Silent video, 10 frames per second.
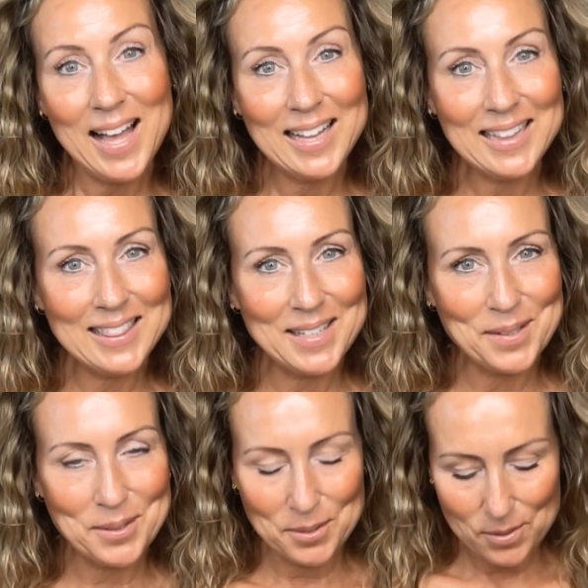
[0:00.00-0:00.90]

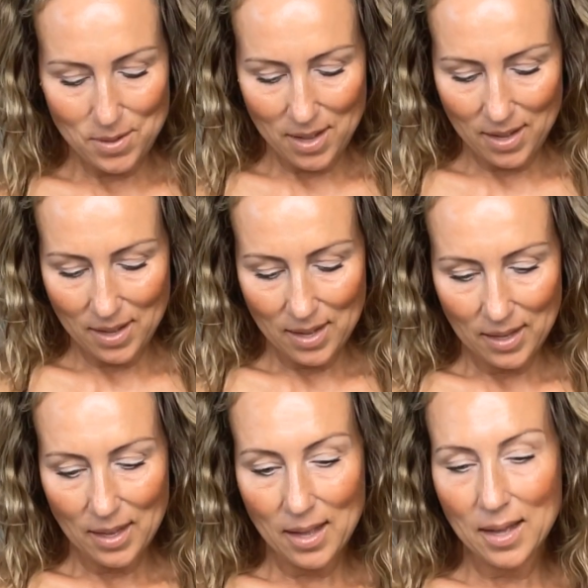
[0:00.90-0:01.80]
Hello,
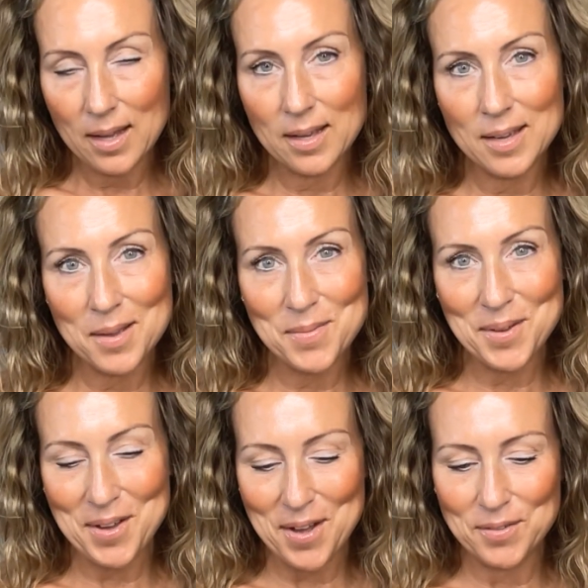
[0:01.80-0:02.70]
I am the
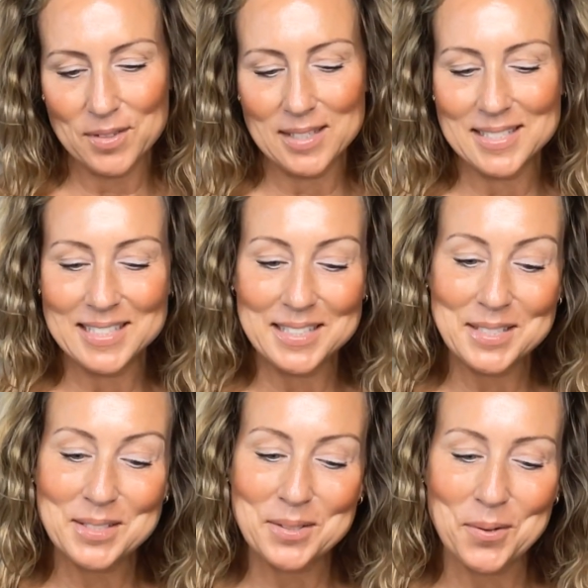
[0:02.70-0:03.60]
convalescing
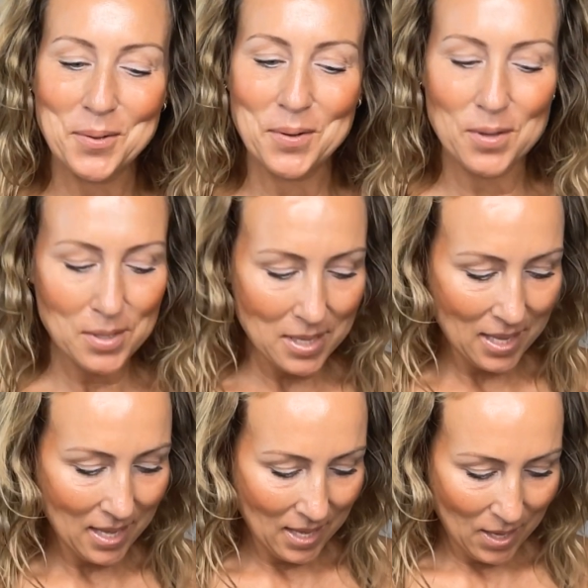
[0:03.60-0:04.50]
soul.
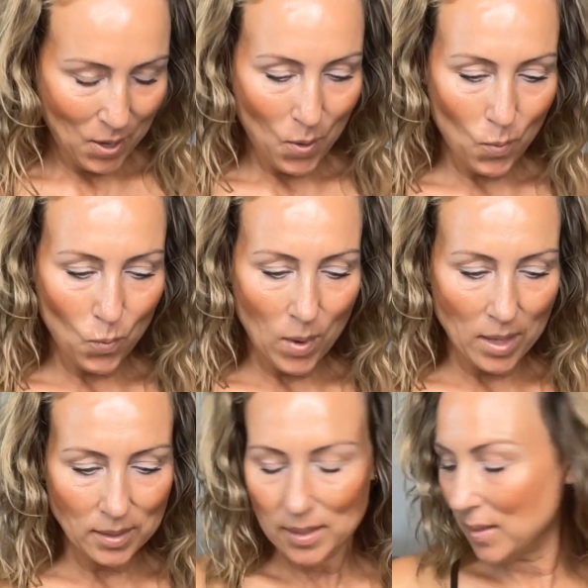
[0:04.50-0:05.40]

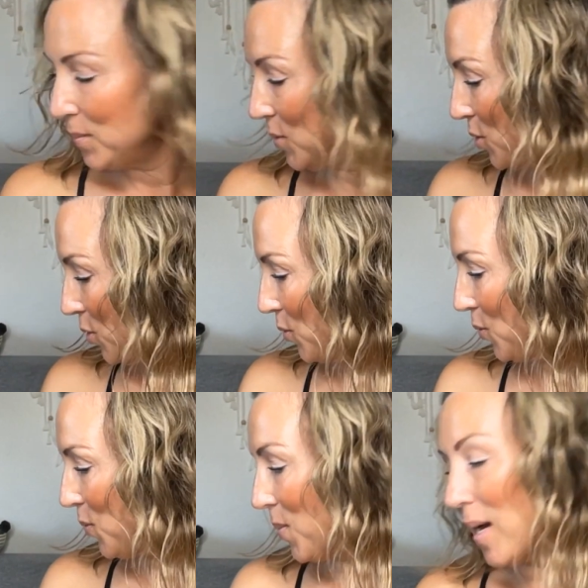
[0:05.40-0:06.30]
Welcome to
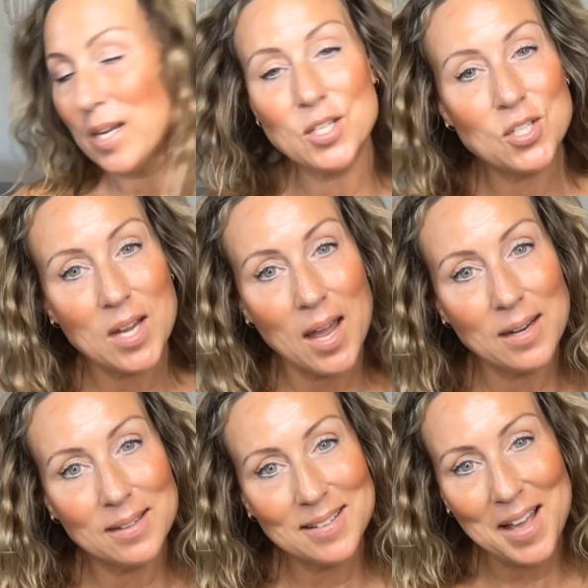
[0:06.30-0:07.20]
my channel.